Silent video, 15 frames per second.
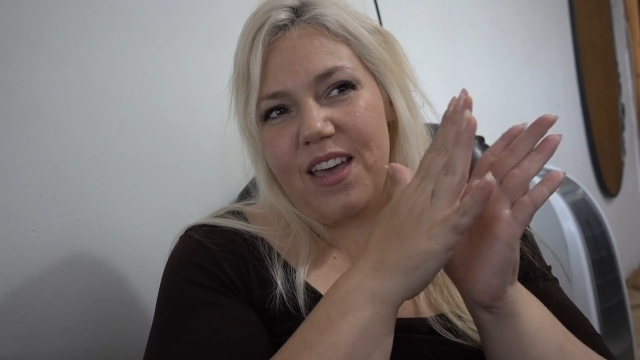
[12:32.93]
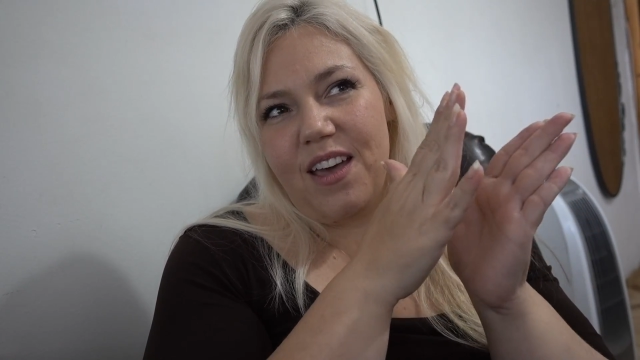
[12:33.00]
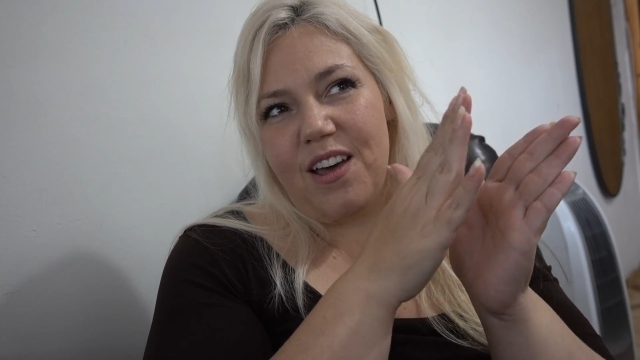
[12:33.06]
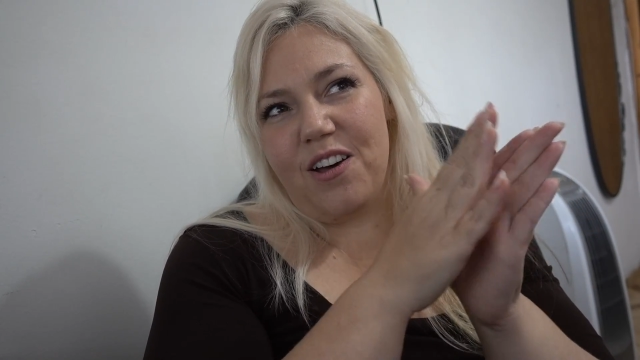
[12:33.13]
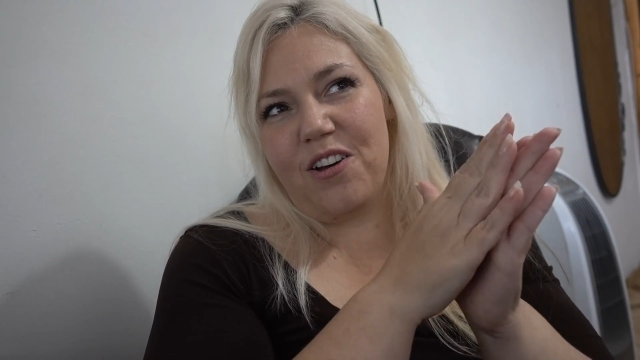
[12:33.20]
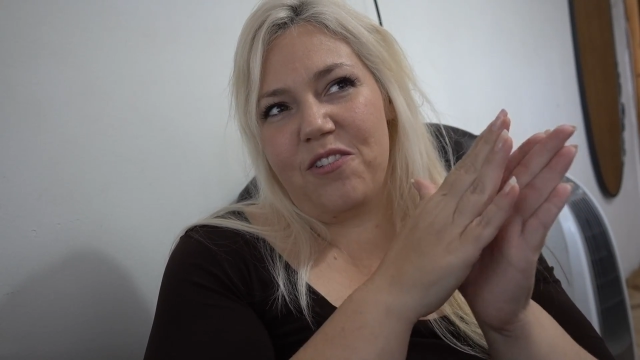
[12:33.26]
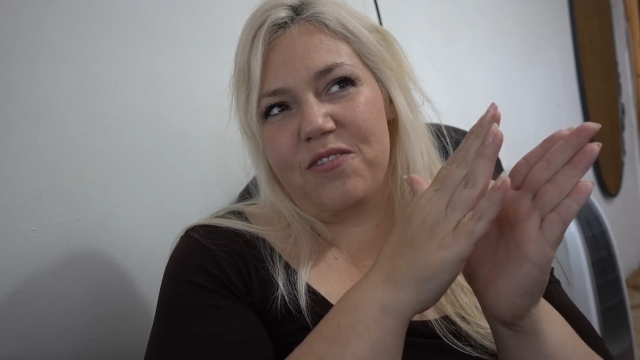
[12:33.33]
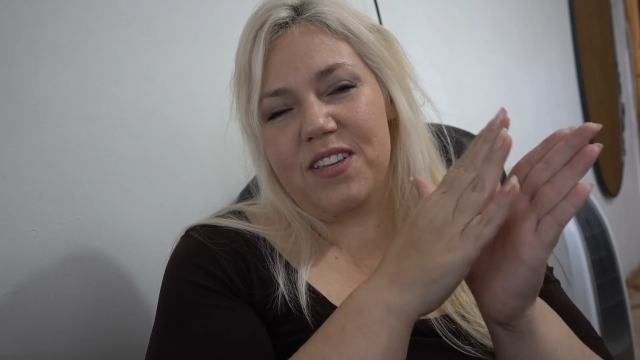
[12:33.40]

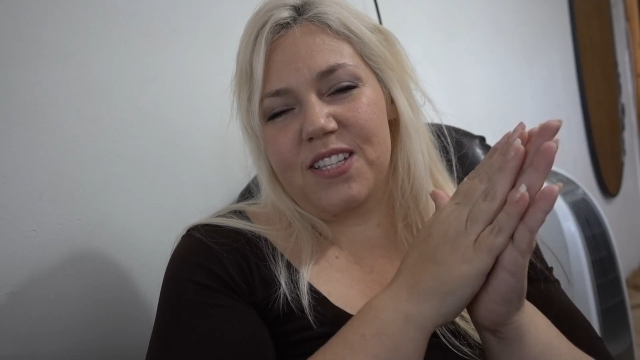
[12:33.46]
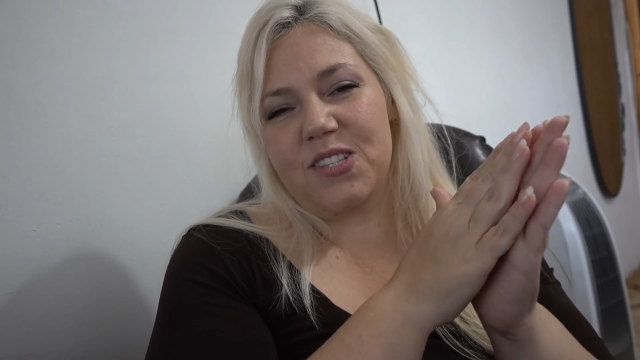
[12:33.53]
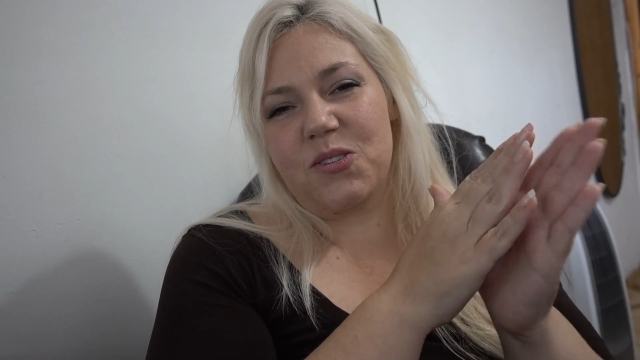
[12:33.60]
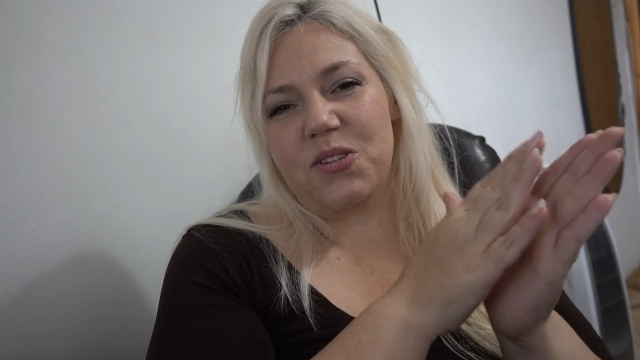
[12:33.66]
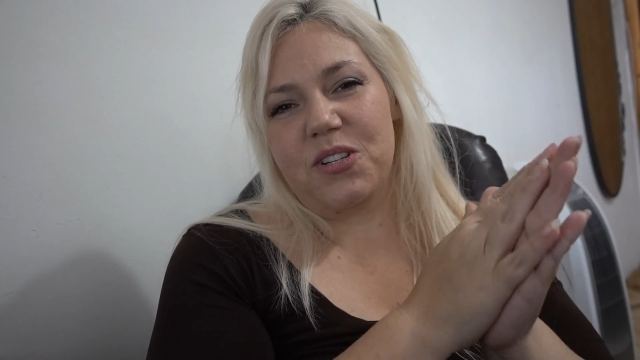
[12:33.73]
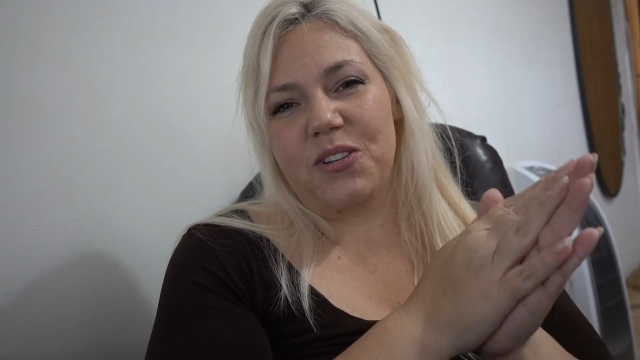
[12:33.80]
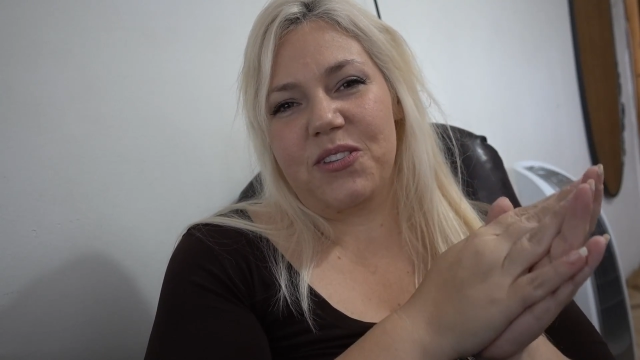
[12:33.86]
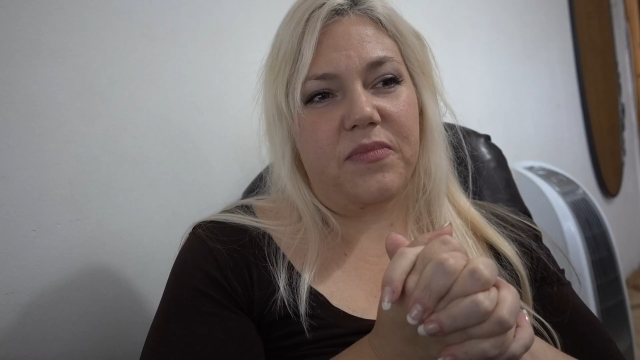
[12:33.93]
of
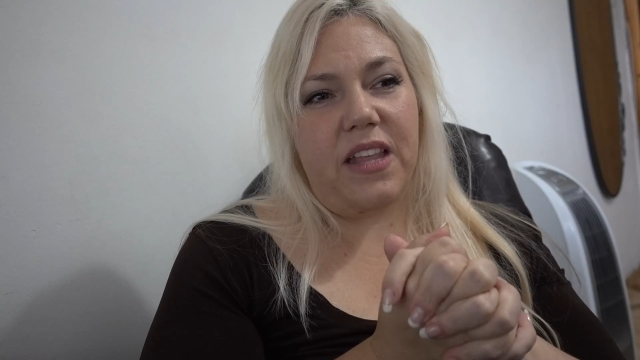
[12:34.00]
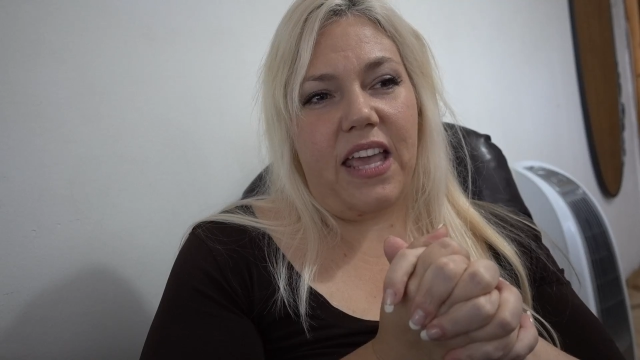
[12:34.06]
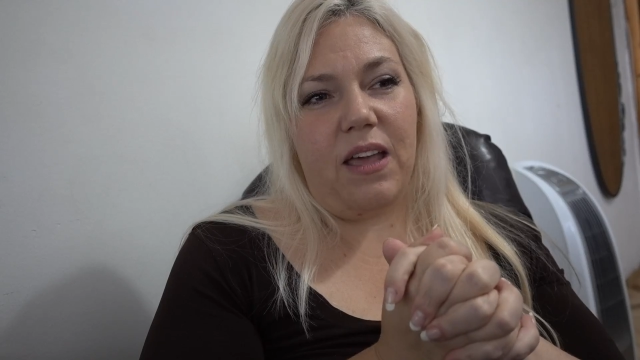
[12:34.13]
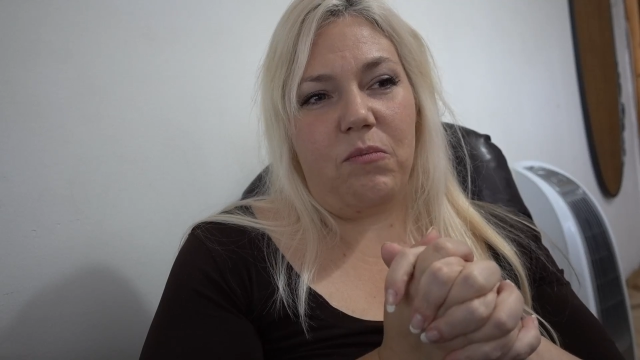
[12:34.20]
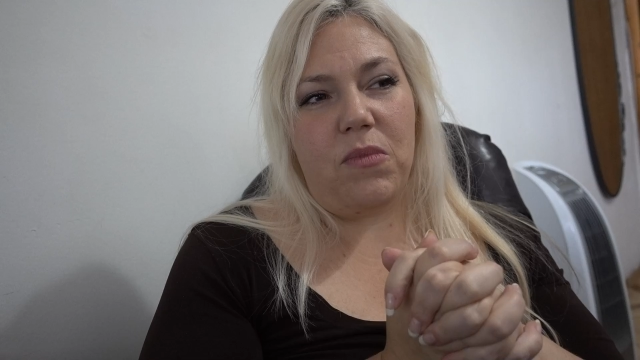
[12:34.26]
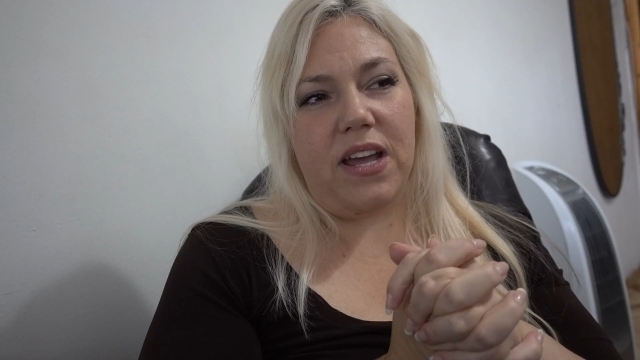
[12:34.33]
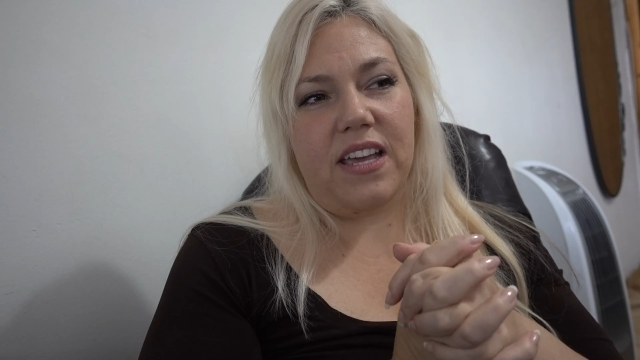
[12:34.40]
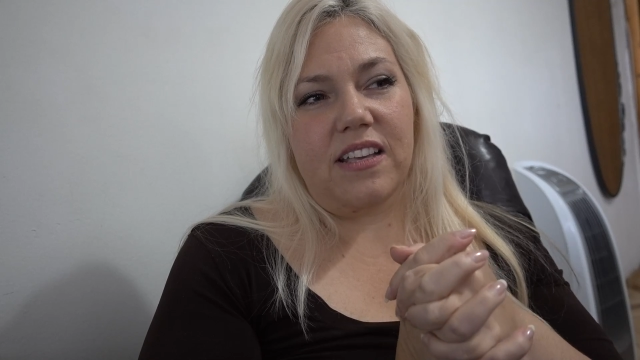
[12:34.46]
Israel,
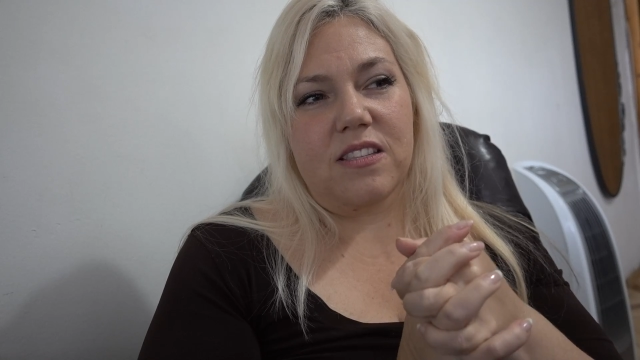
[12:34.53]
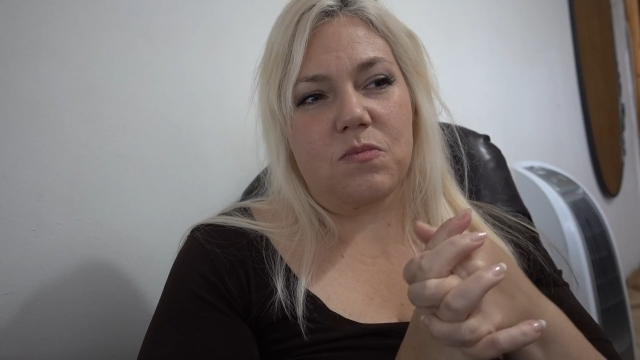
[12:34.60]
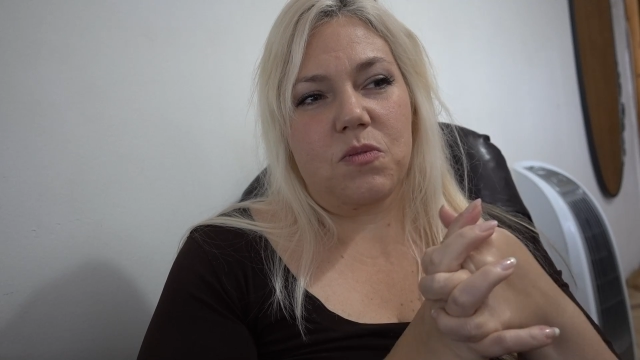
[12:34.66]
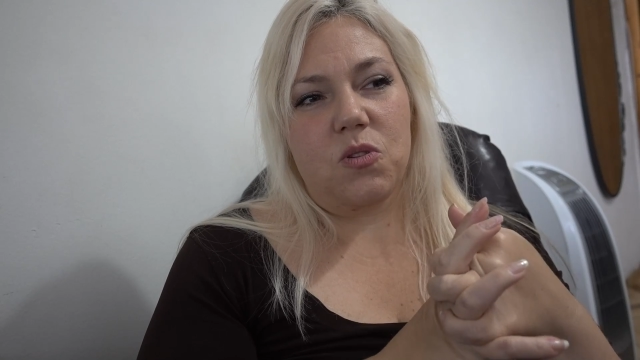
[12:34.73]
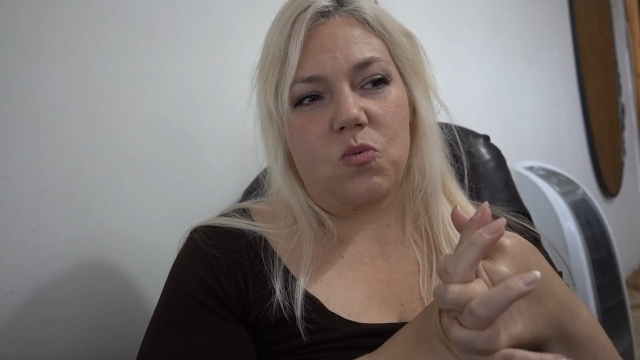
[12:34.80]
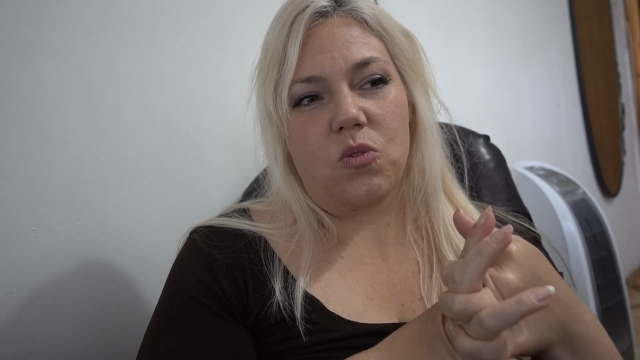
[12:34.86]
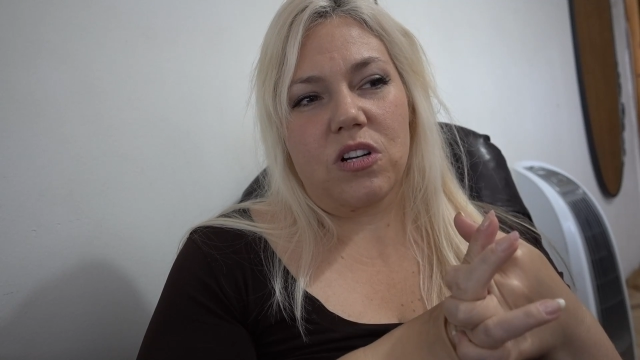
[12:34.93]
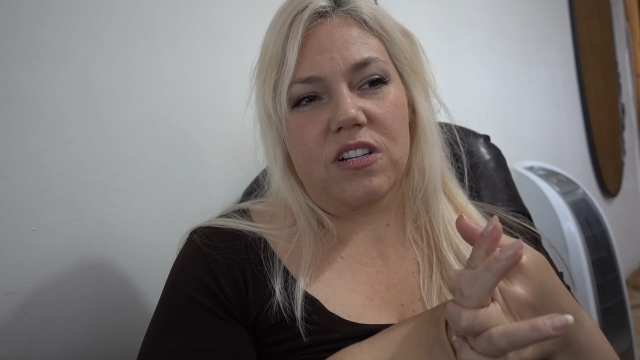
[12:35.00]
and my
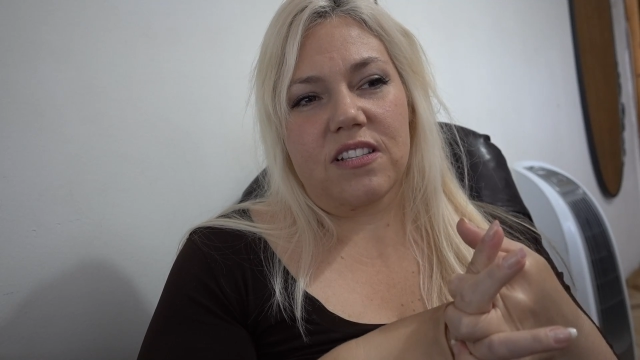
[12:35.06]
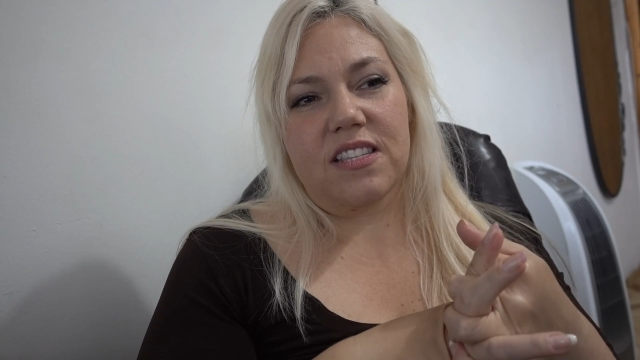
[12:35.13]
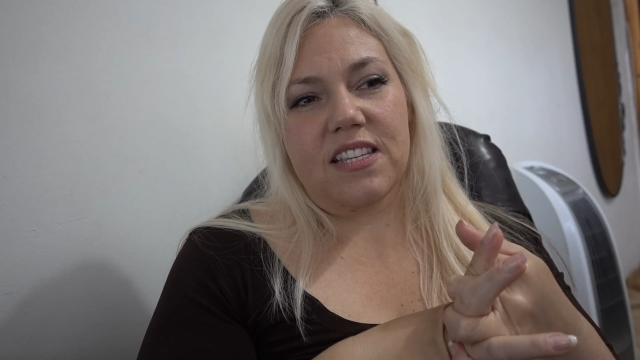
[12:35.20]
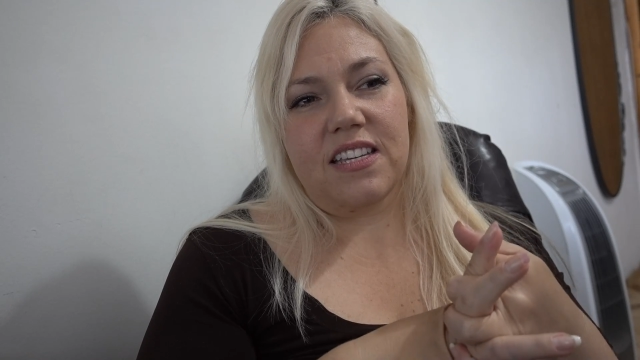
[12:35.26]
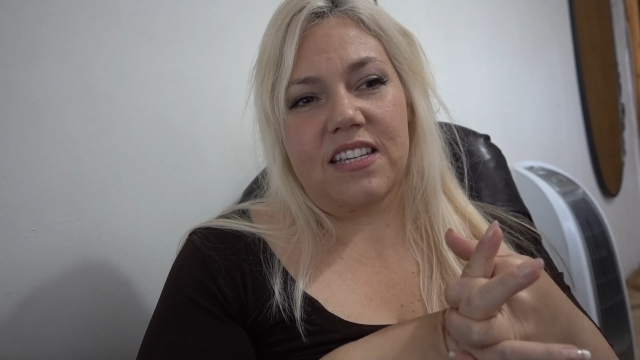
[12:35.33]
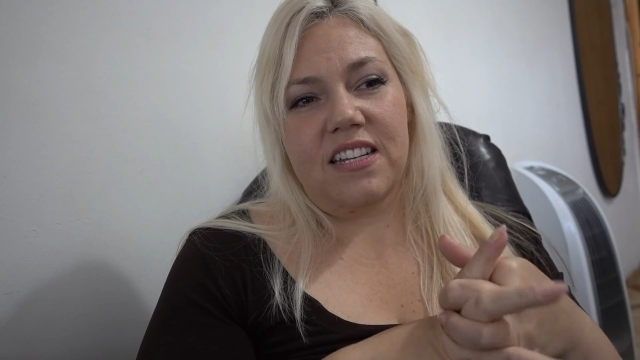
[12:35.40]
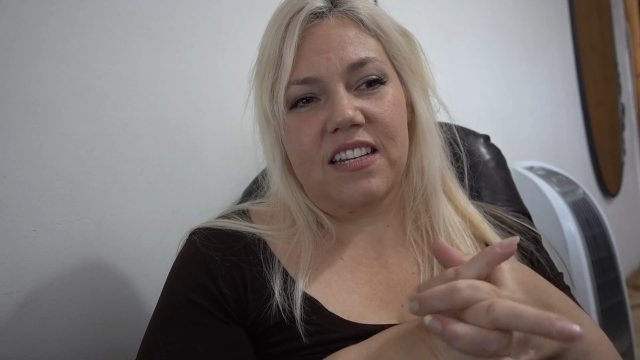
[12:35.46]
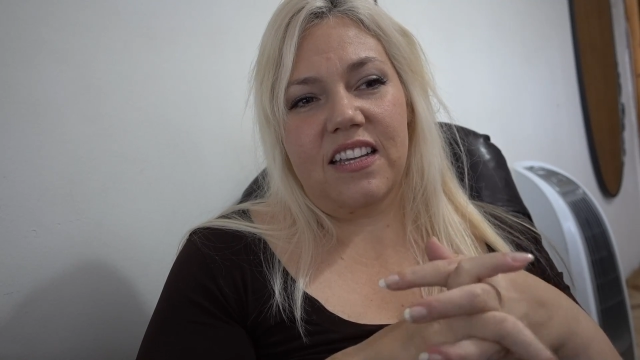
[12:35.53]
husband works
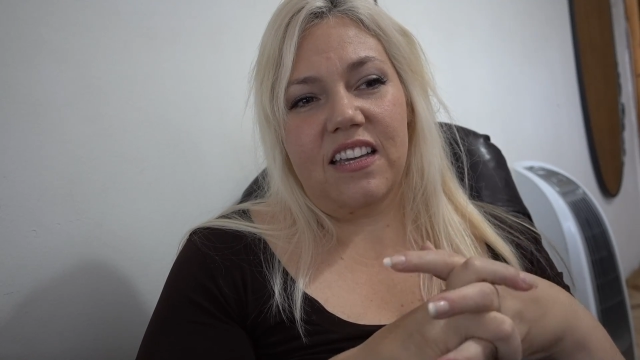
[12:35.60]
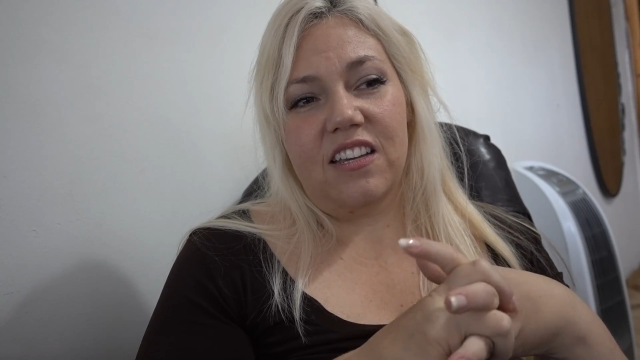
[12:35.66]
in